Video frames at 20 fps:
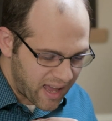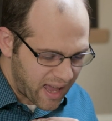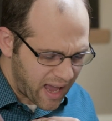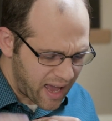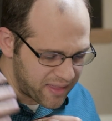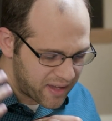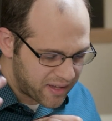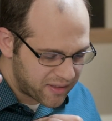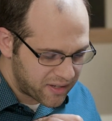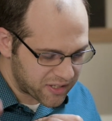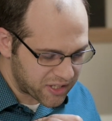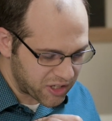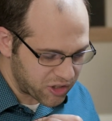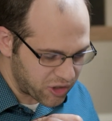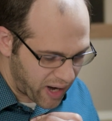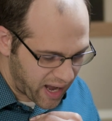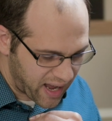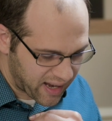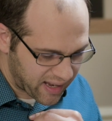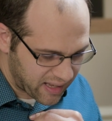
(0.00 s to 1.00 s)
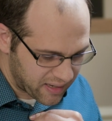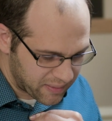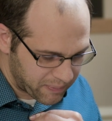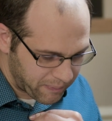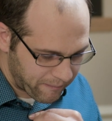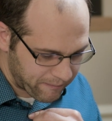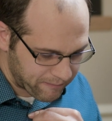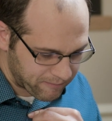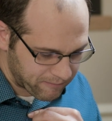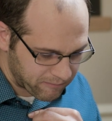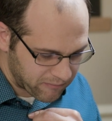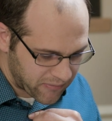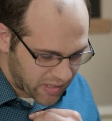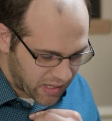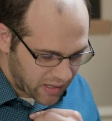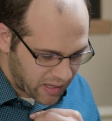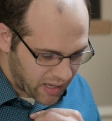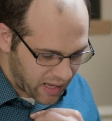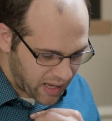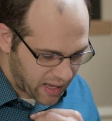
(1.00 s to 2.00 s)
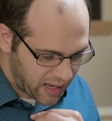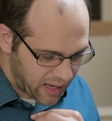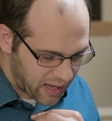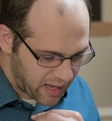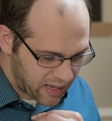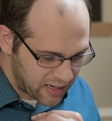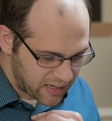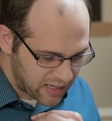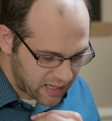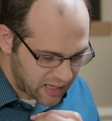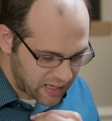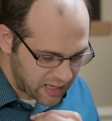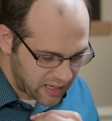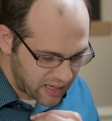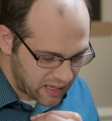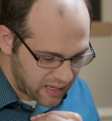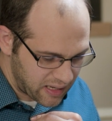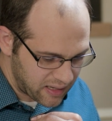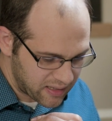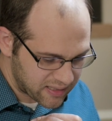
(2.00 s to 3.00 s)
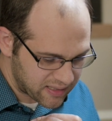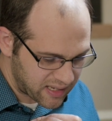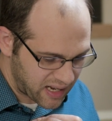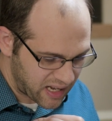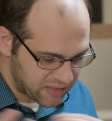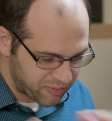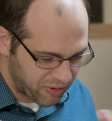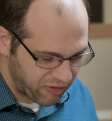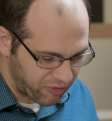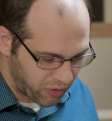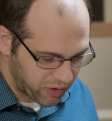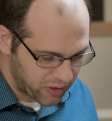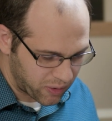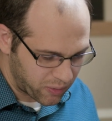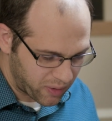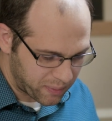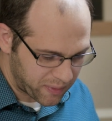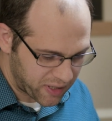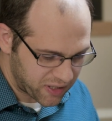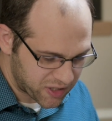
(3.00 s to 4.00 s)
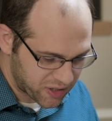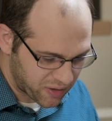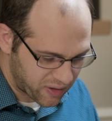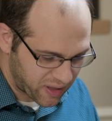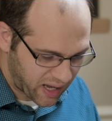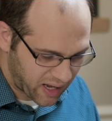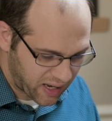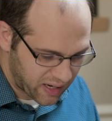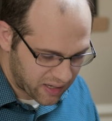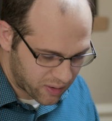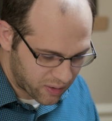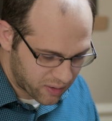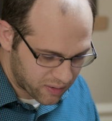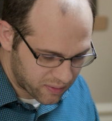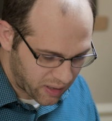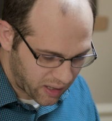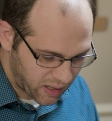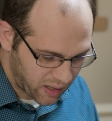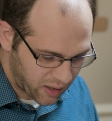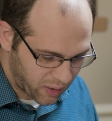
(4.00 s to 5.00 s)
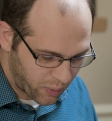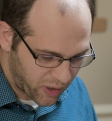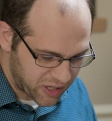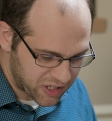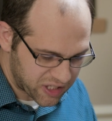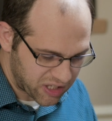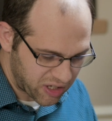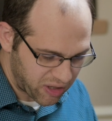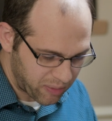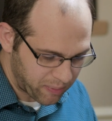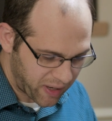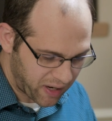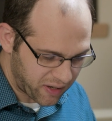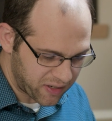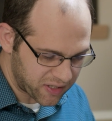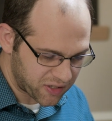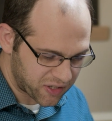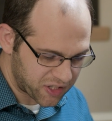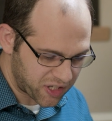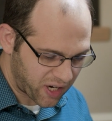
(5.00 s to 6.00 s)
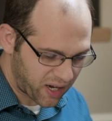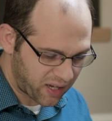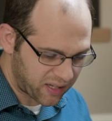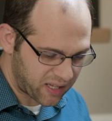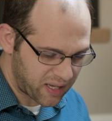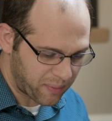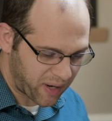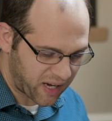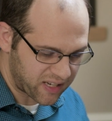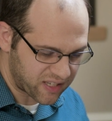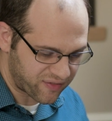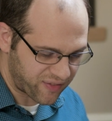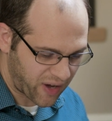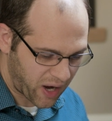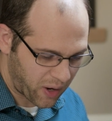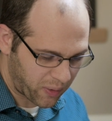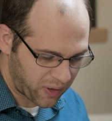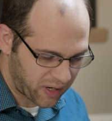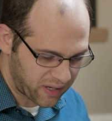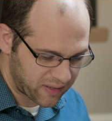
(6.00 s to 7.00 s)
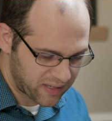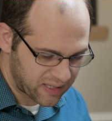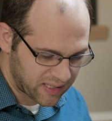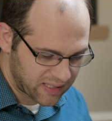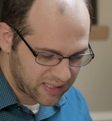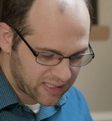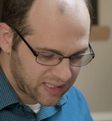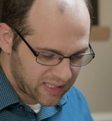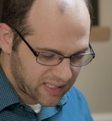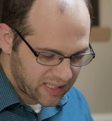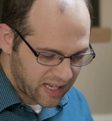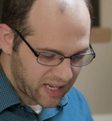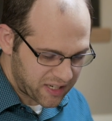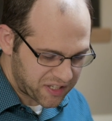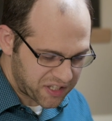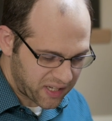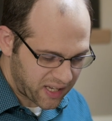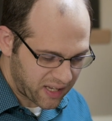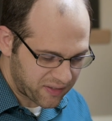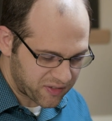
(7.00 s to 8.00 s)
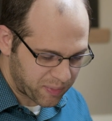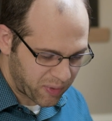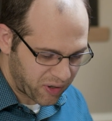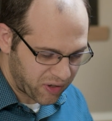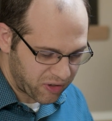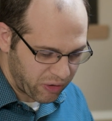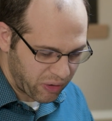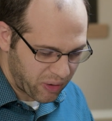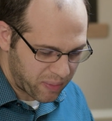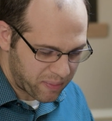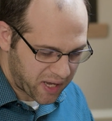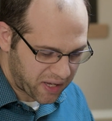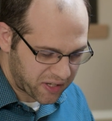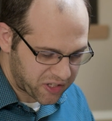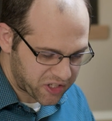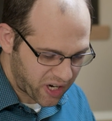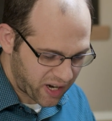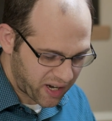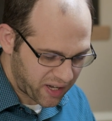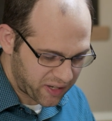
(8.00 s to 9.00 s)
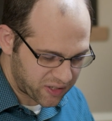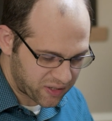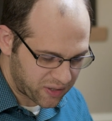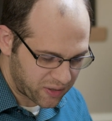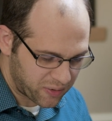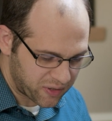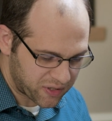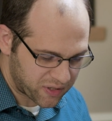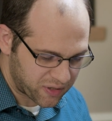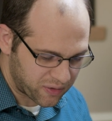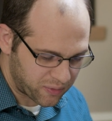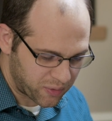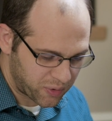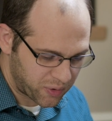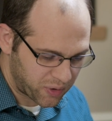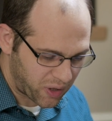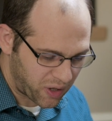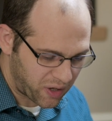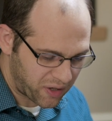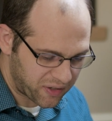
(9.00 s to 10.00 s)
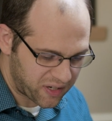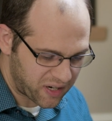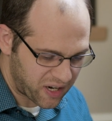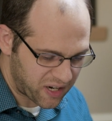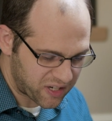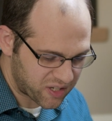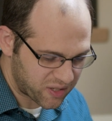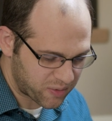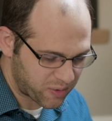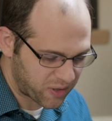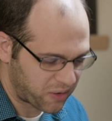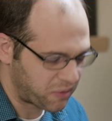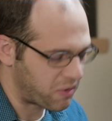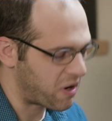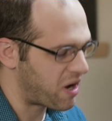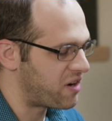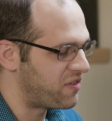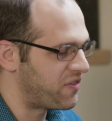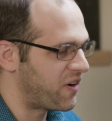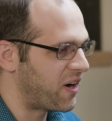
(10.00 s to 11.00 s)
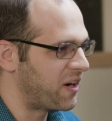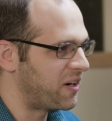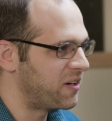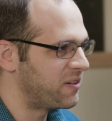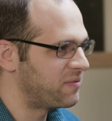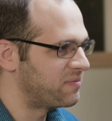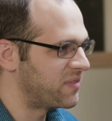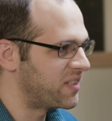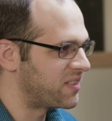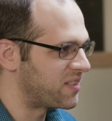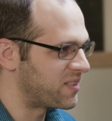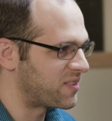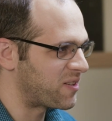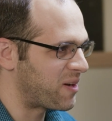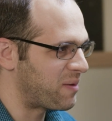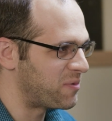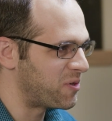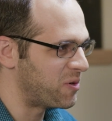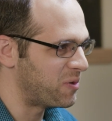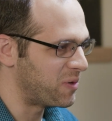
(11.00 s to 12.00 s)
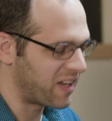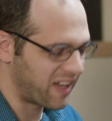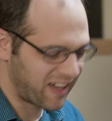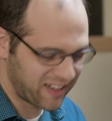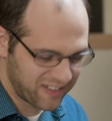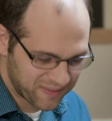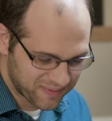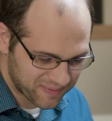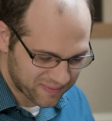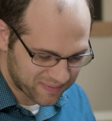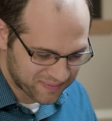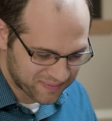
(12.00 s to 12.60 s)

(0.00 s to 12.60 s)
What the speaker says: And then there's a dragon, and he stands before the woman so that when she bears her child, he might devour it. And she gives birth to a male child who is to rule all the nations a rod of iron. This is Psalm 2 again.